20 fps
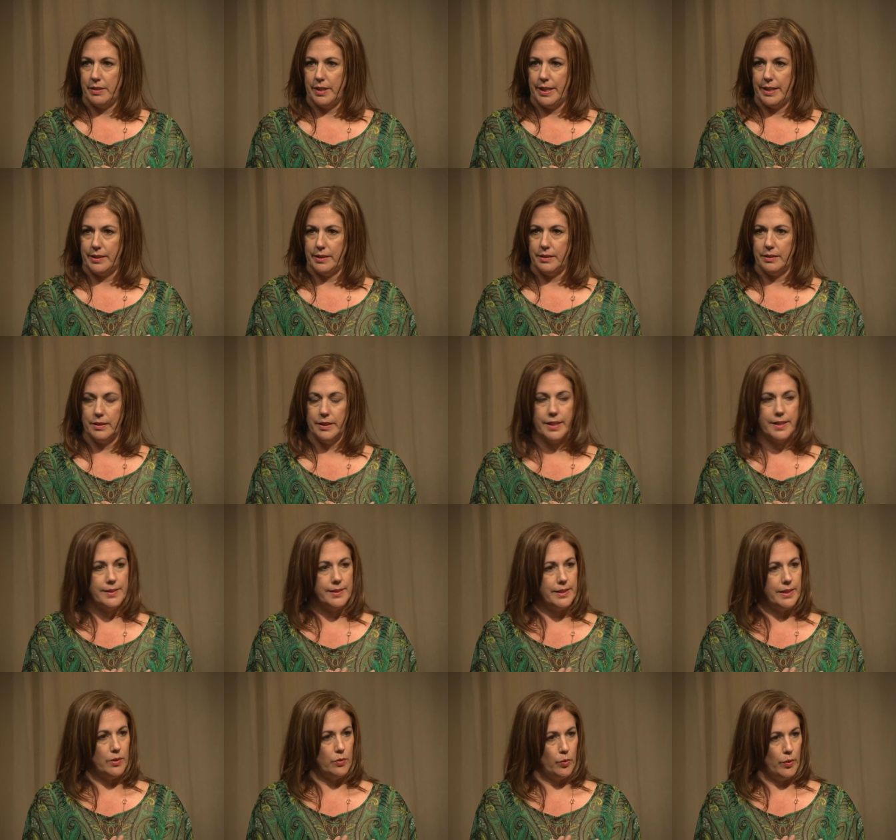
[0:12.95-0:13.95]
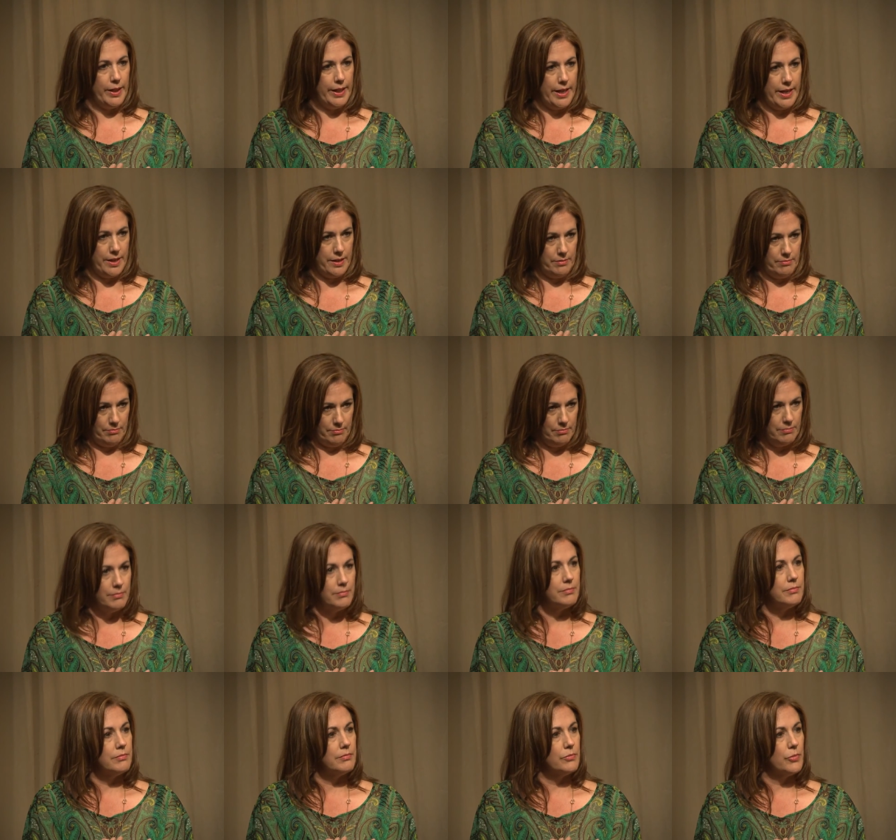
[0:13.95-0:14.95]
And let's see if we can
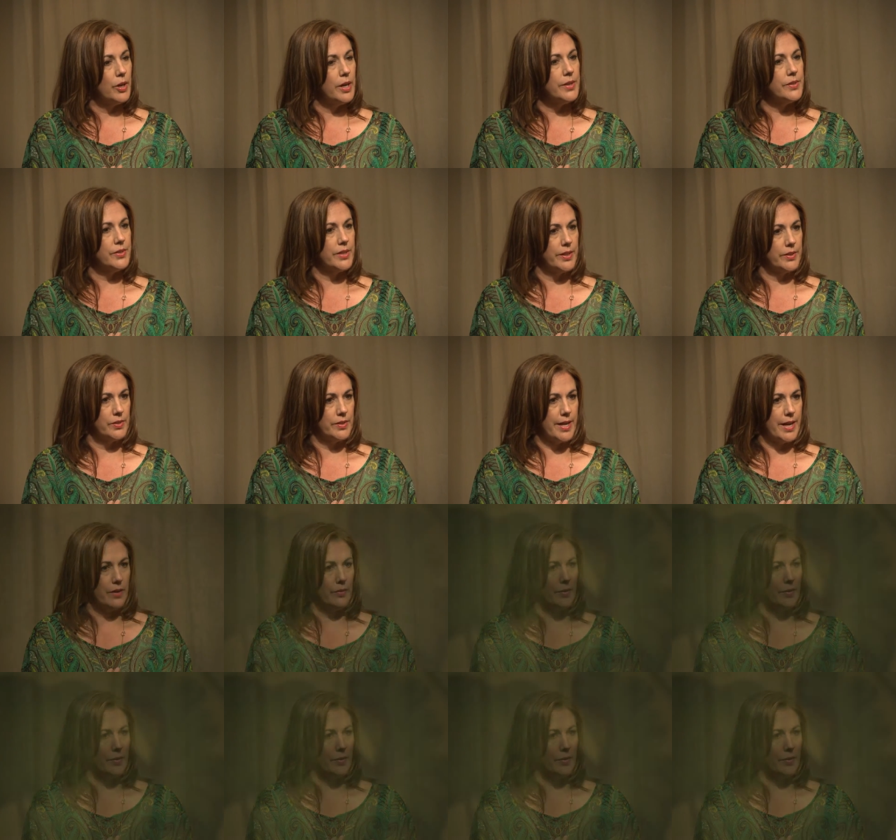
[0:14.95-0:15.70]
process that.